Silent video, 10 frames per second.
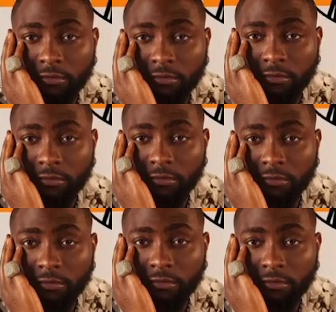
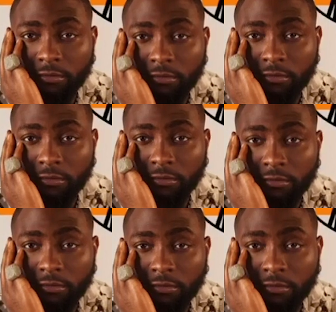
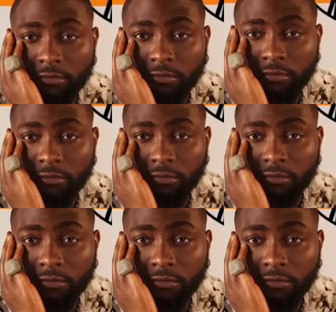
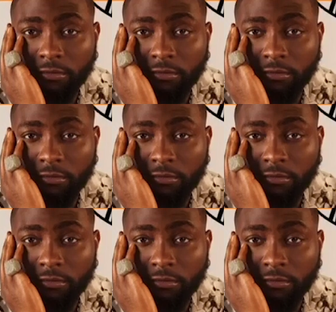
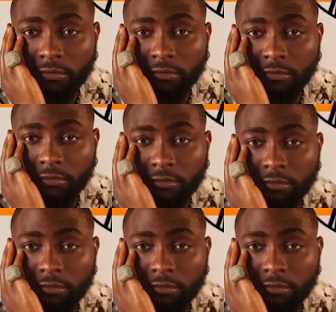(silent)